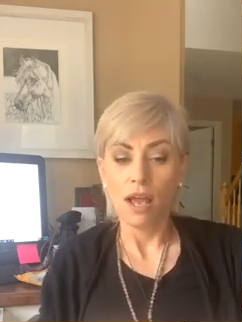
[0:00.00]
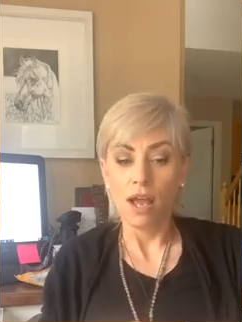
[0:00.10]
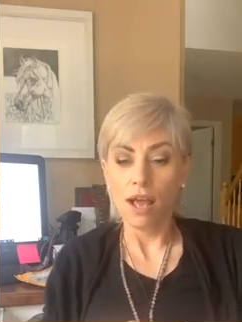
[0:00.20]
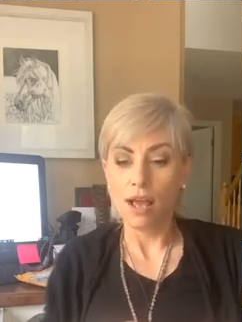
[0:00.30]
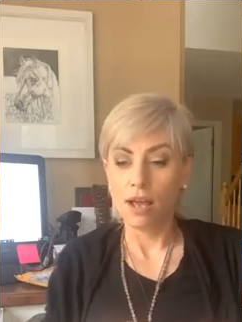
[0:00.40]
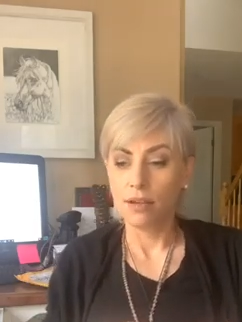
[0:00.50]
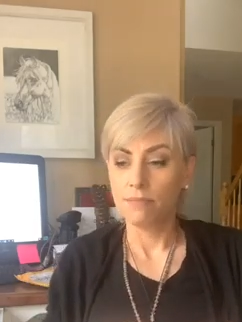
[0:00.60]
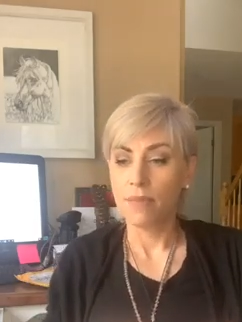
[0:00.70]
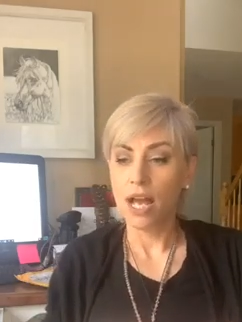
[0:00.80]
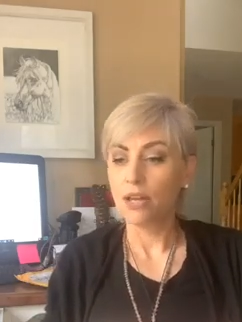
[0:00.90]

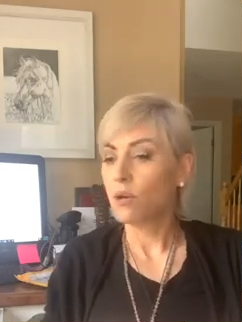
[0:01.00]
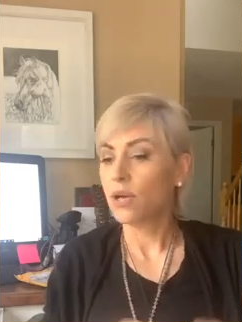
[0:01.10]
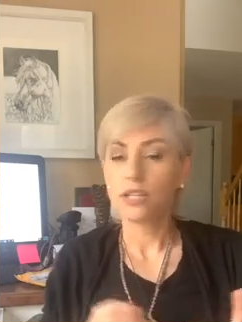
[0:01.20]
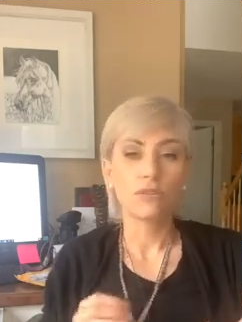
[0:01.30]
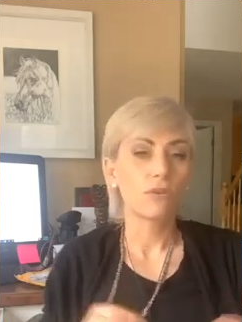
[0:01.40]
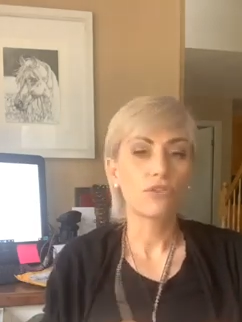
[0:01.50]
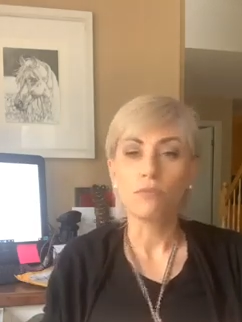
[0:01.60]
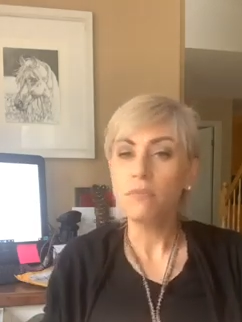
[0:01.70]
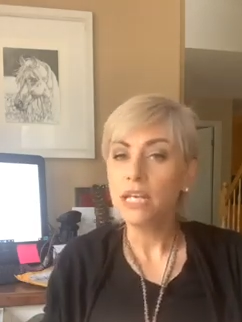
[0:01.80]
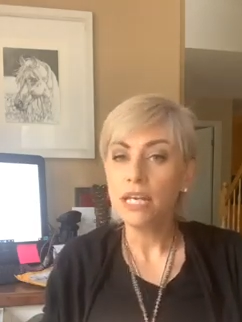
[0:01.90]
I go onto social
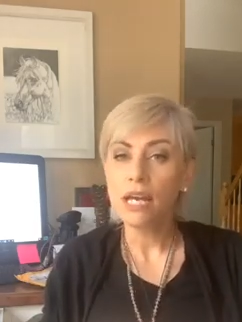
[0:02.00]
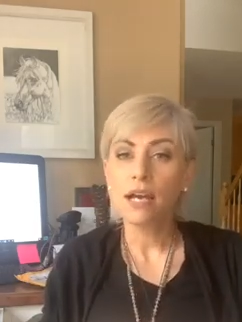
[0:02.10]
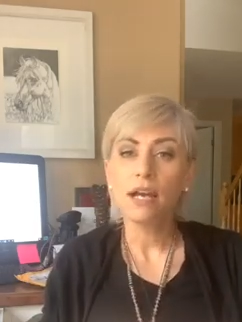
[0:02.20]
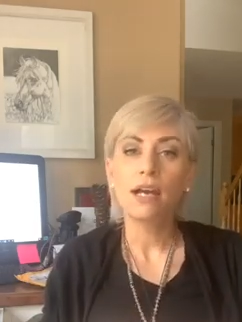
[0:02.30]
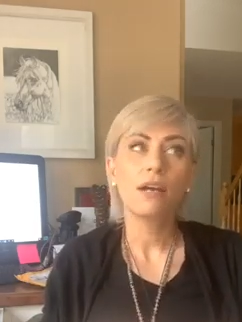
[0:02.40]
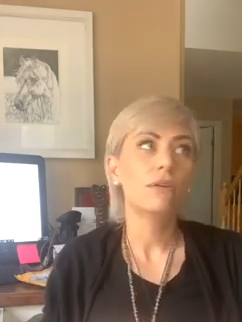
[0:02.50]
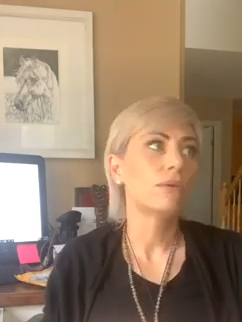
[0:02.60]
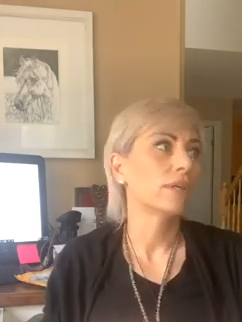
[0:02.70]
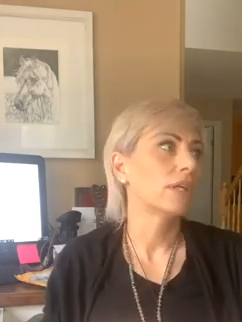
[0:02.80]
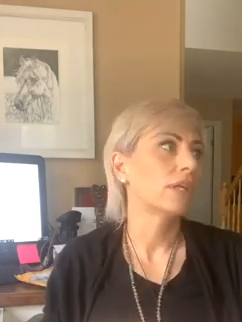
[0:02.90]
media
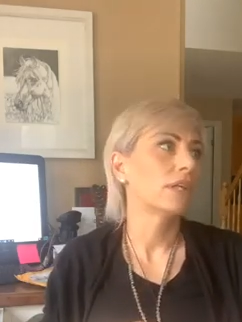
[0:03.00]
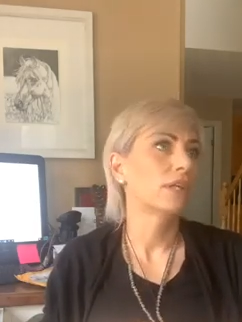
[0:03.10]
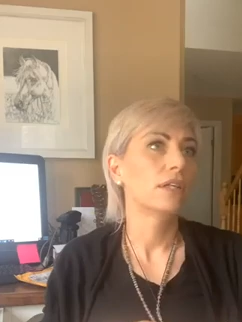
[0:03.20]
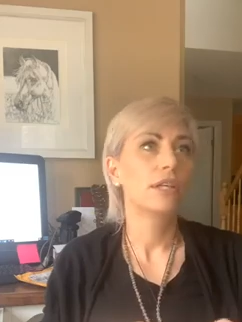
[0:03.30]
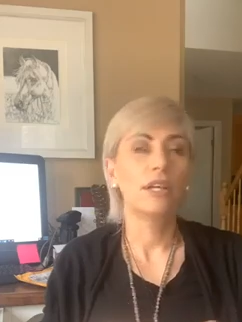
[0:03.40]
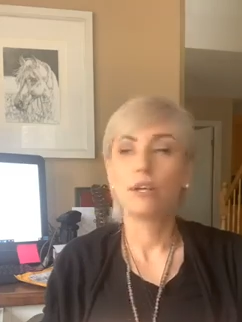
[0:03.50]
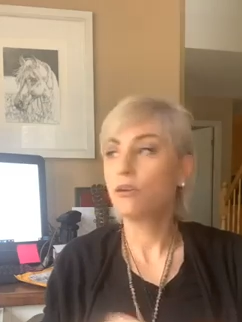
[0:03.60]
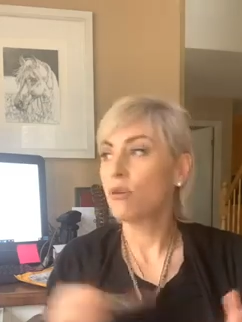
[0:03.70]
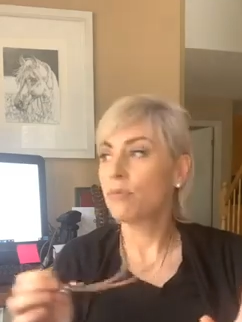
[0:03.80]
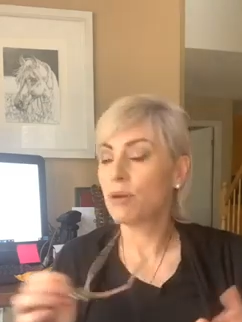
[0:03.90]
or, you know,
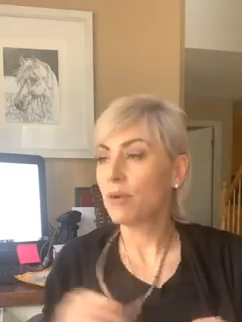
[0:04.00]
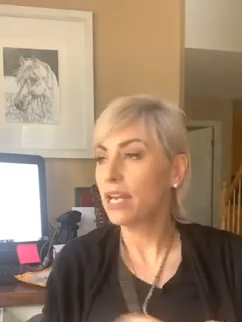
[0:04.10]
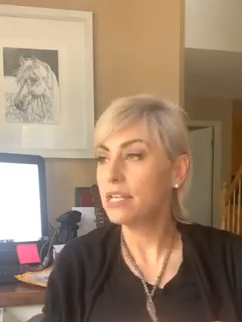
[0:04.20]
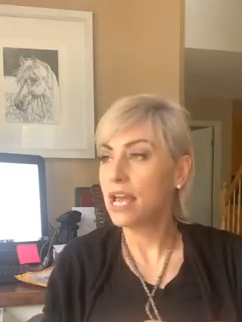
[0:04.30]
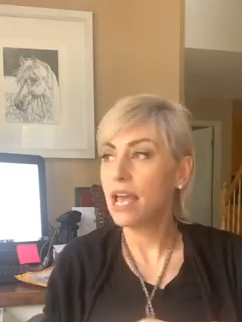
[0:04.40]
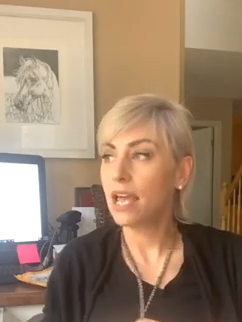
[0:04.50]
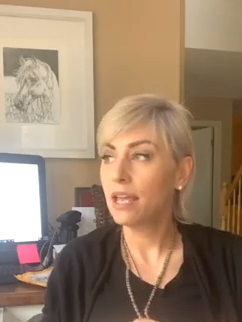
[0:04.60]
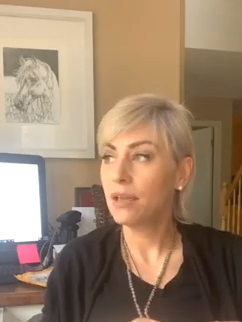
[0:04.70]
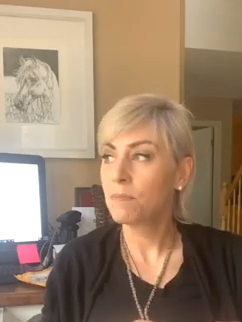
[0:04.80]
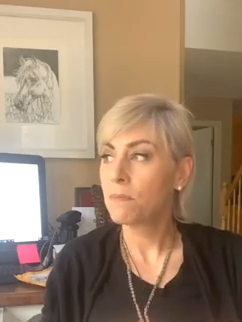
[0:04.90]
go about my day.